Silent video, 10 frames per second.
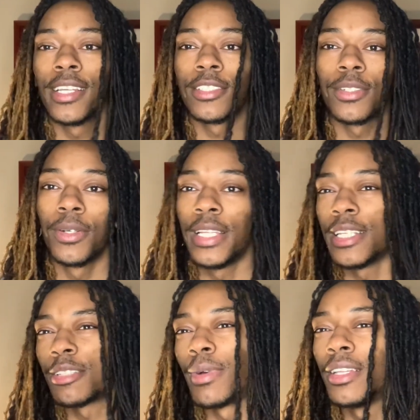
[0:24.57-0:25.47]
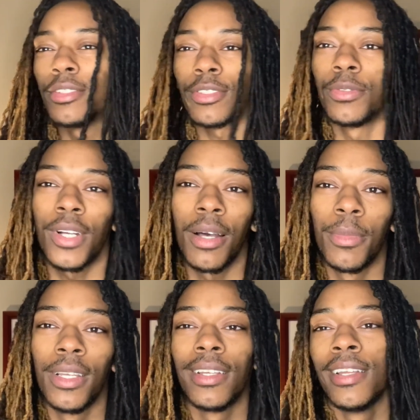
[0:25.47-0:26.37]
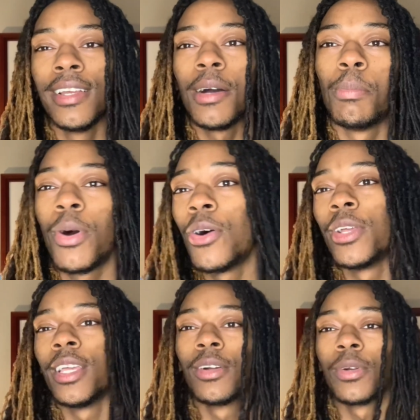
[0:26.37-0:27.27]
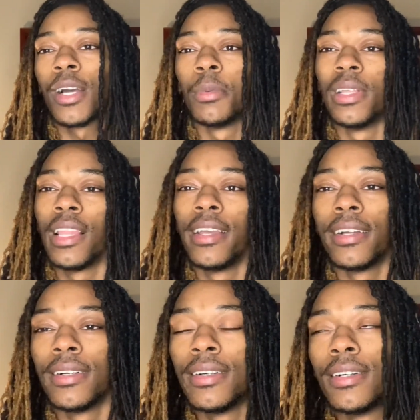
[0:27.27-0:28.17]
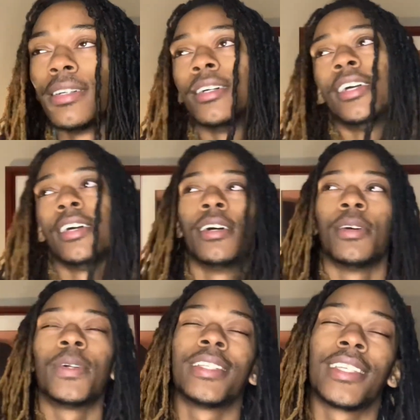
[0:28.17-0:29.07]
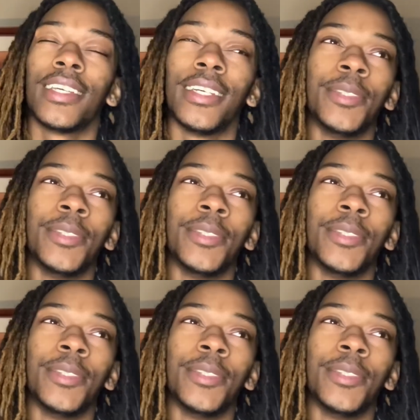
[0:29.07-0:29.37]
so, and then somebody else gonna comment, a bonehead gonna comment, like, what do you say?